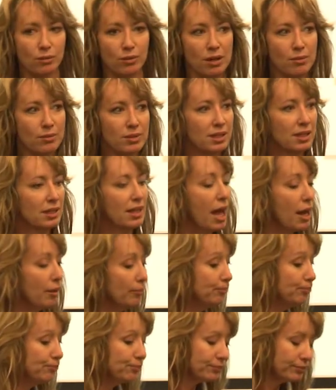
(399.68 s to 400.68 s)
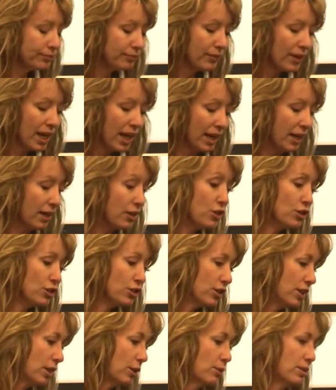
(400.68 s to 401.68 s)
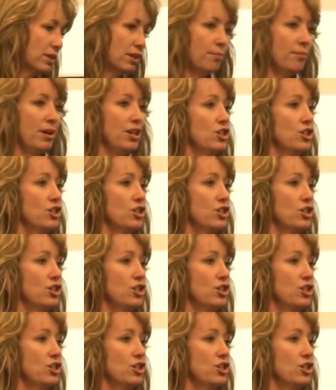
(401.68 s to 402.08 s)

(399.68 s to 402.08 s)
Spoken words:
degree was in that. And I used to think it was some